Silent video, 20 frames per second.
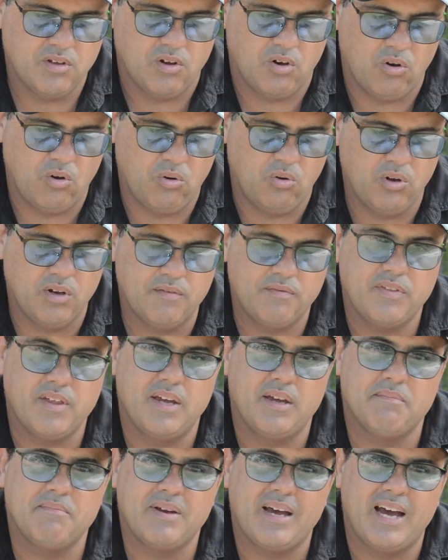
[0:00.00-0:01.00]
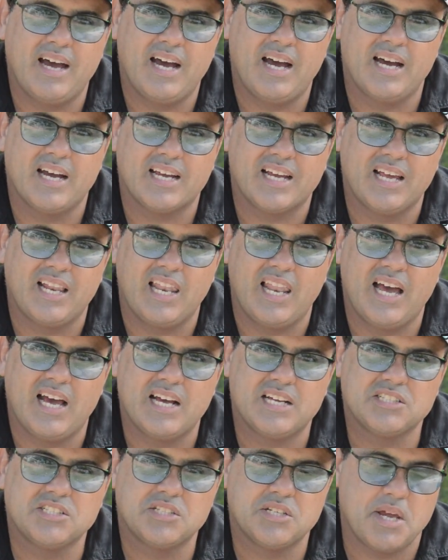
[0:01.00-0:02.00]
All of them are
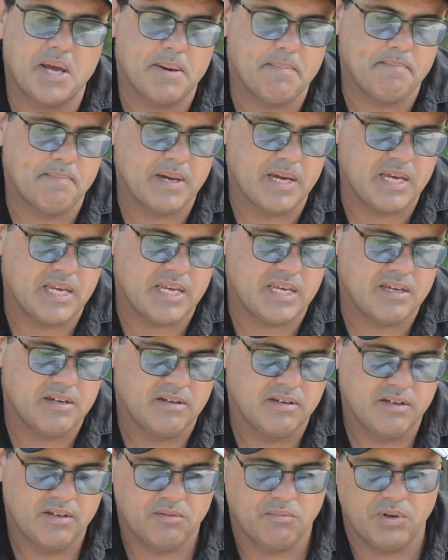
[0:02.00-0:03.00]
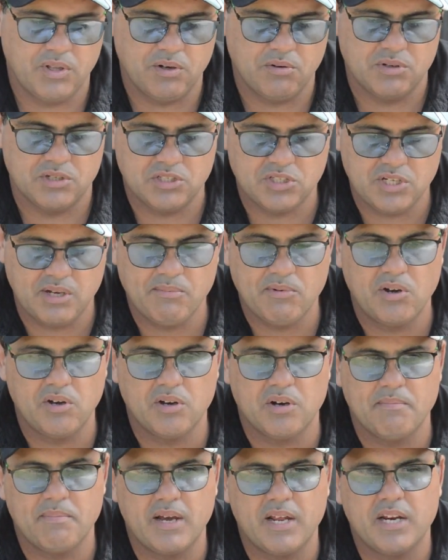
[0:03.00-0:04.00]
Class B, whether it's
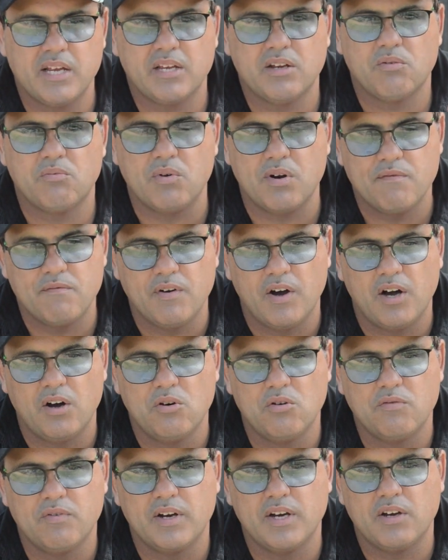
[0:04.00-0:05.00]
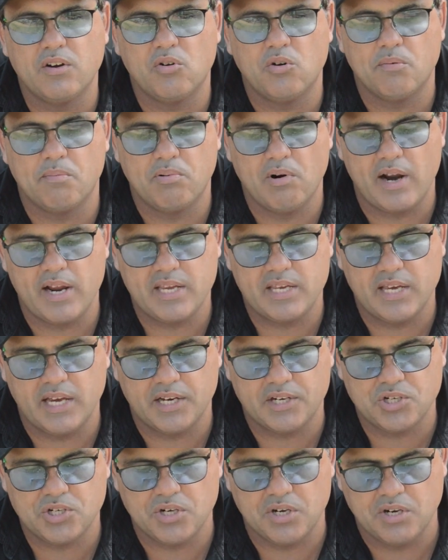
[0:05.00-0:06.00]
semi-automatic, revolver or break
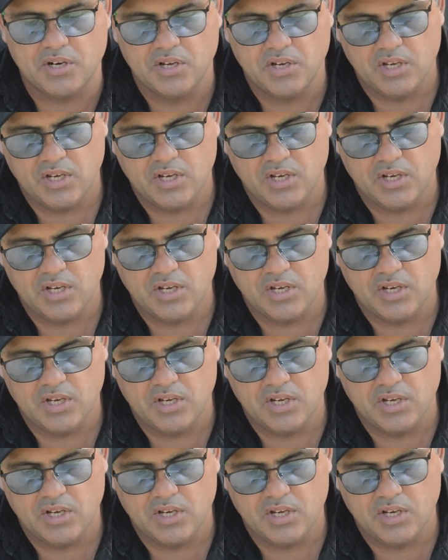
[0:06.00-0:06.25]
action.